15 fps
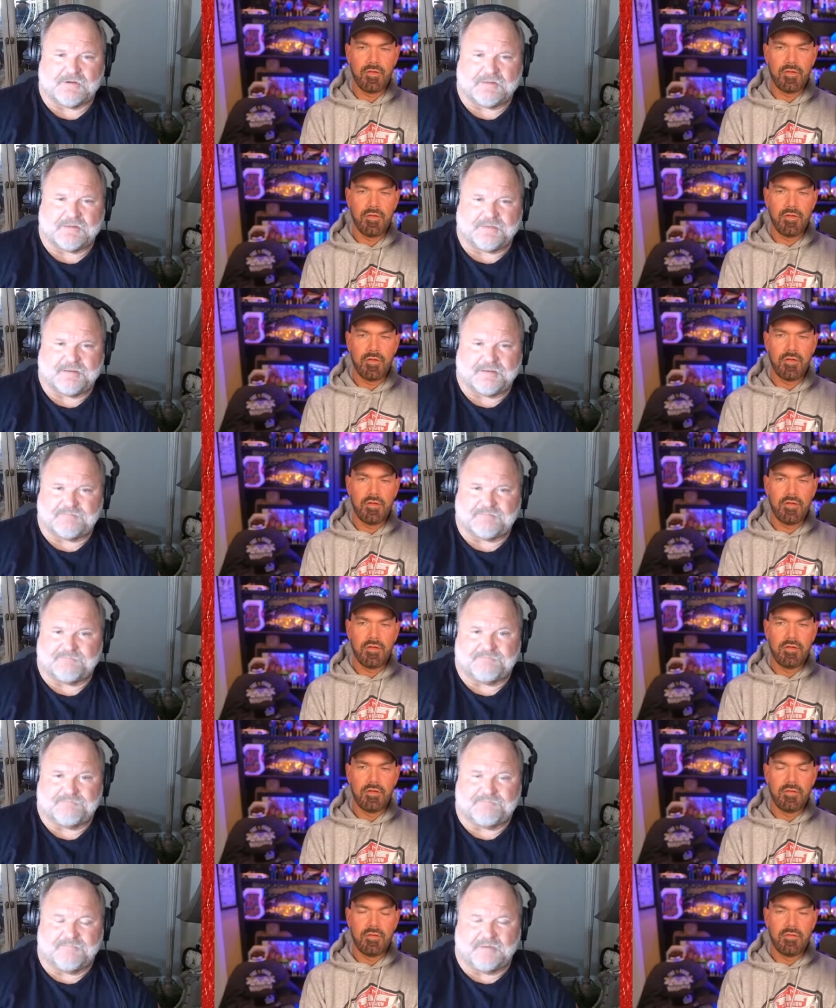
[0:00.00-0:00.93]
Speaker 1: I think
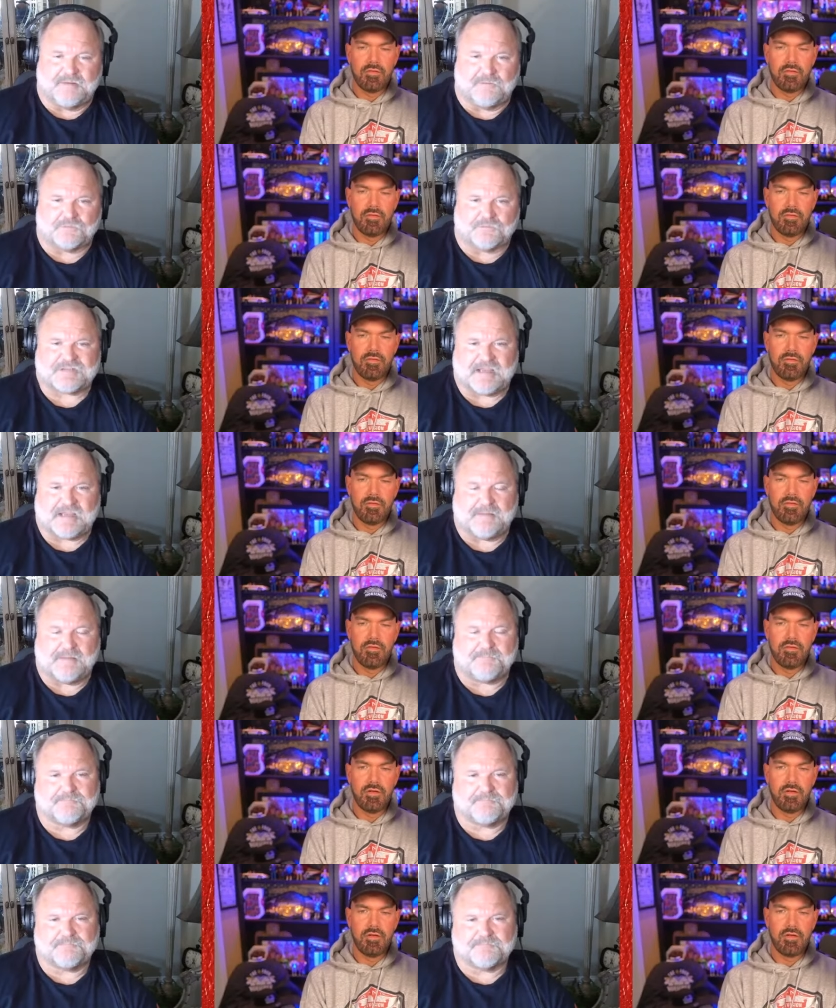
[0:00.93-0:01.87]
it was
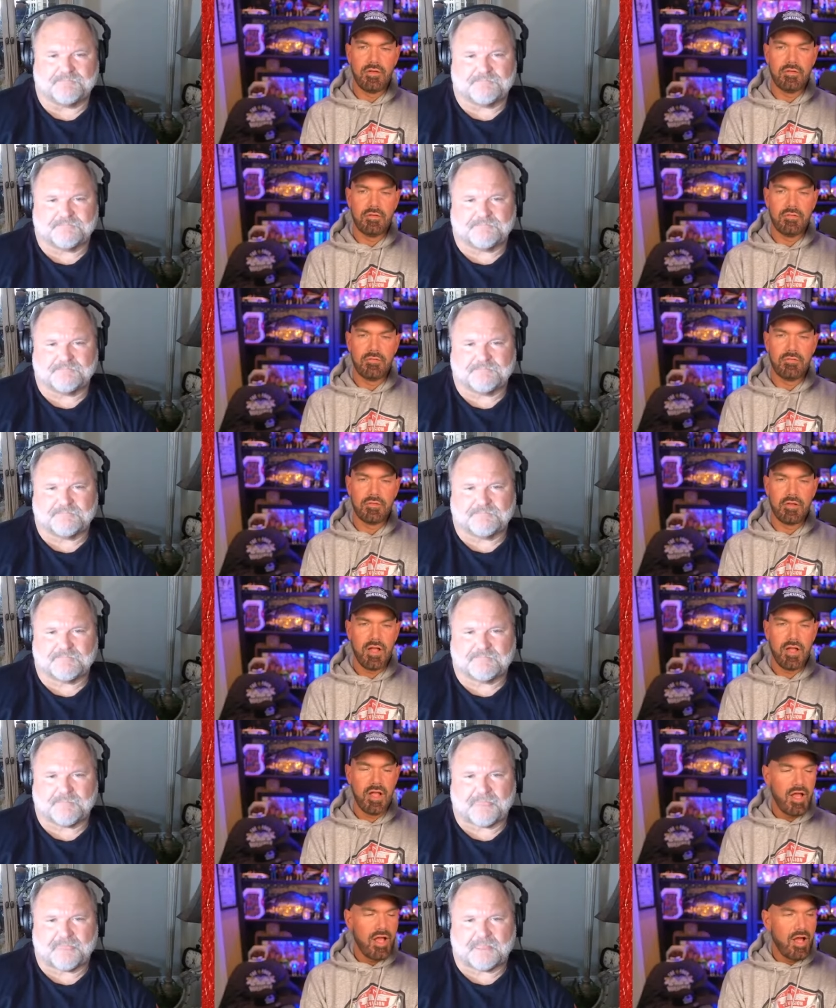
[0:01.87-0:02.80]
time.
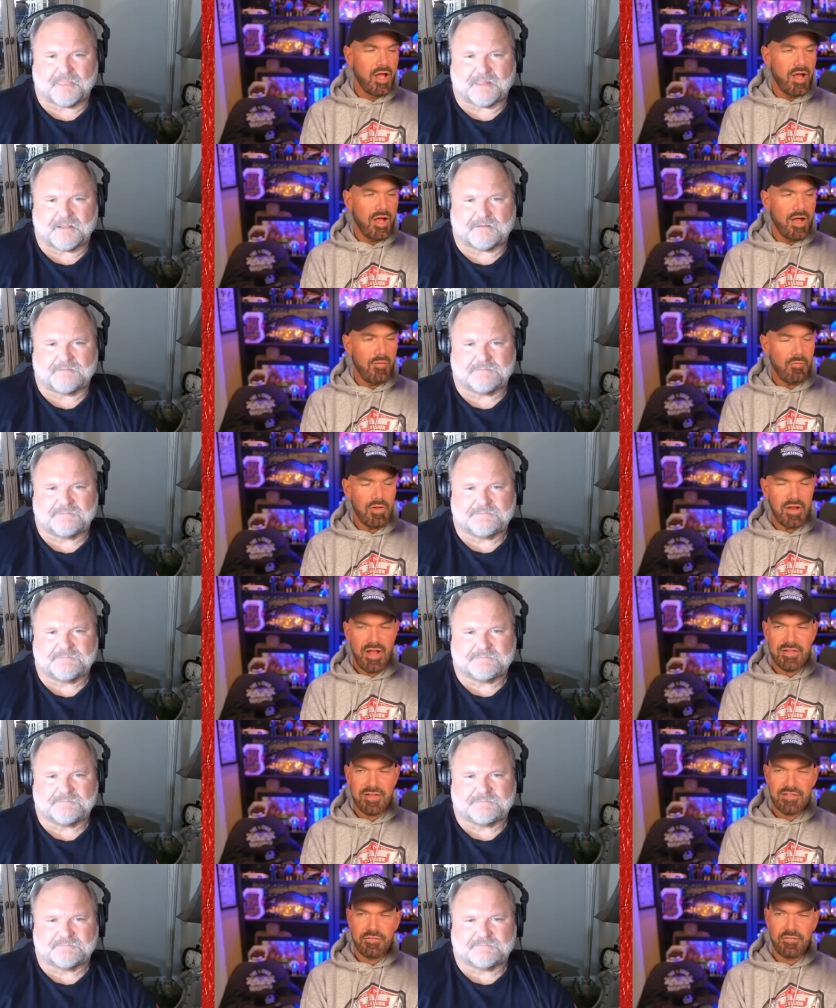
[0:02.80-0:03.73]
Speaker 2: I want to
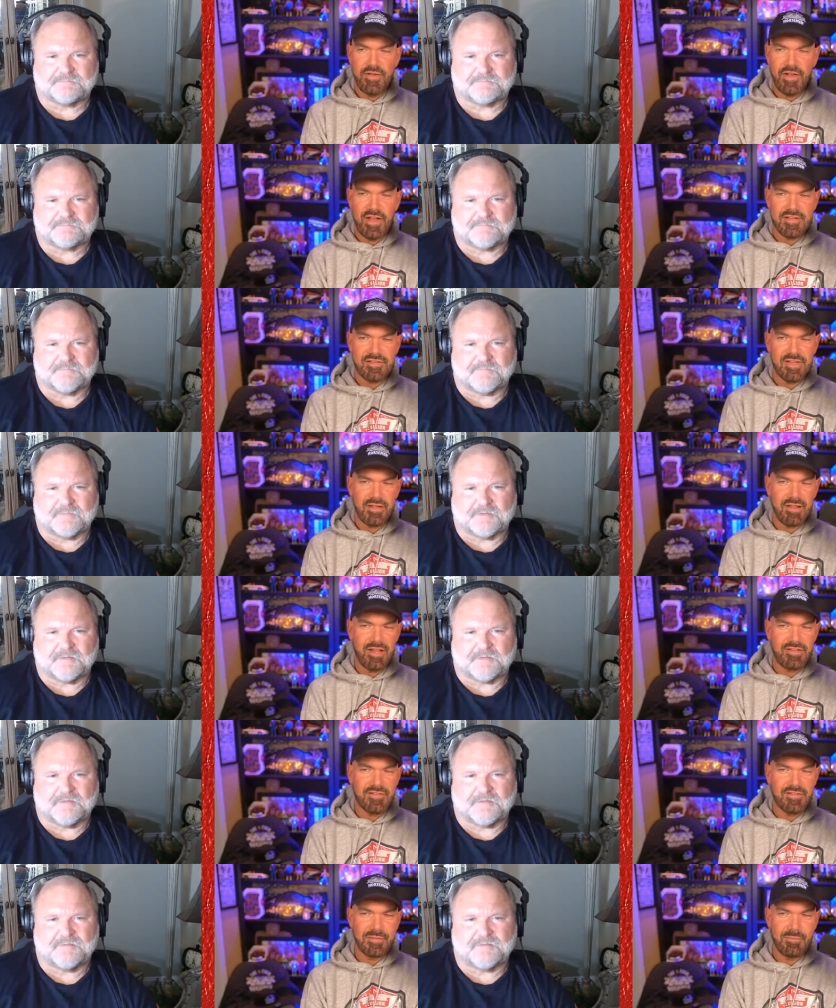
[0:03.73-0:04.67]
ask the fans. I
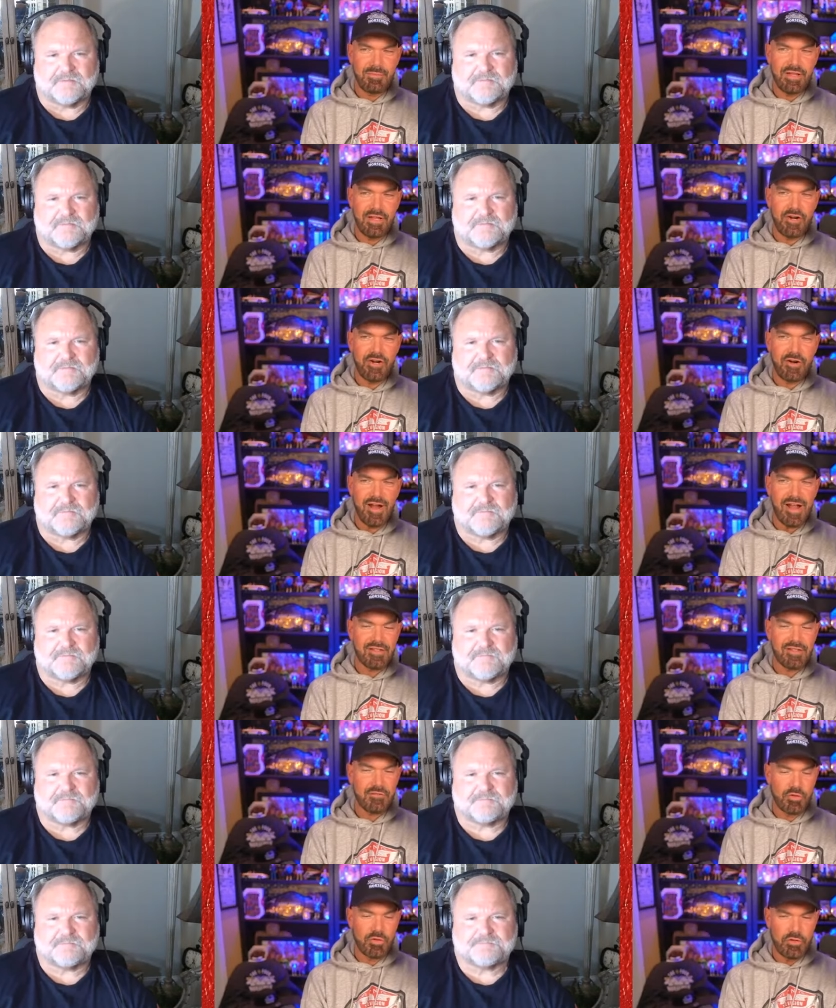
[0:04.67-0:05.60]
like this to be
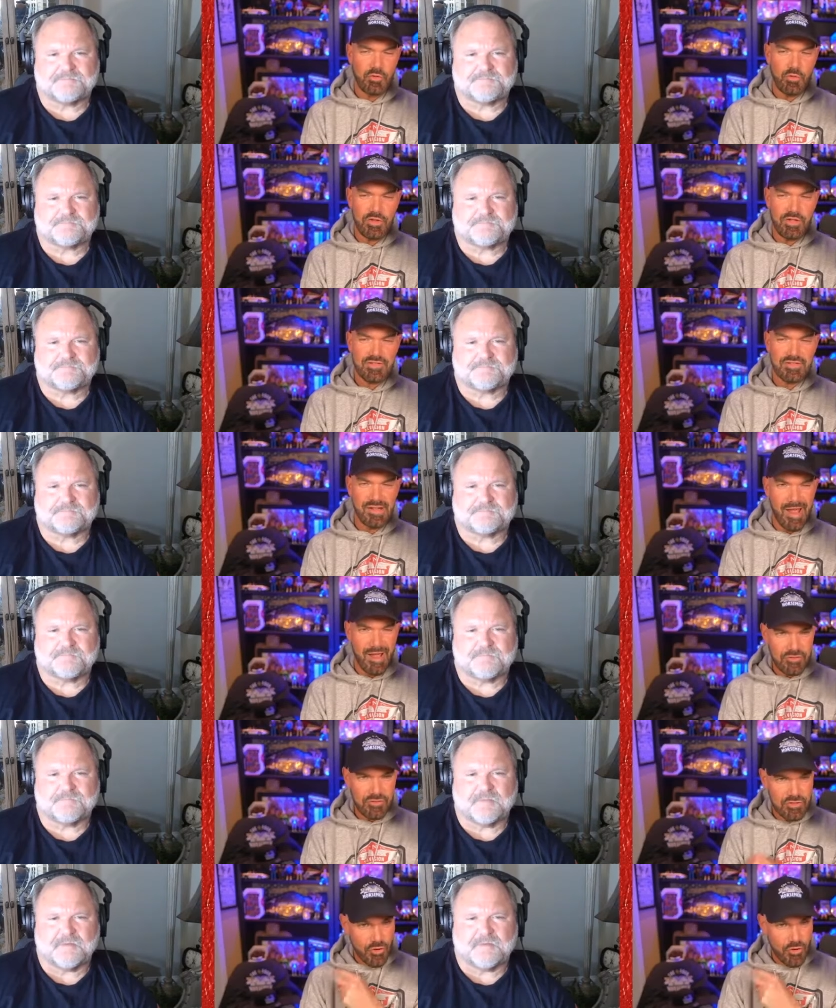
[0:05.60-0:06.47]
interactive. We're doing these live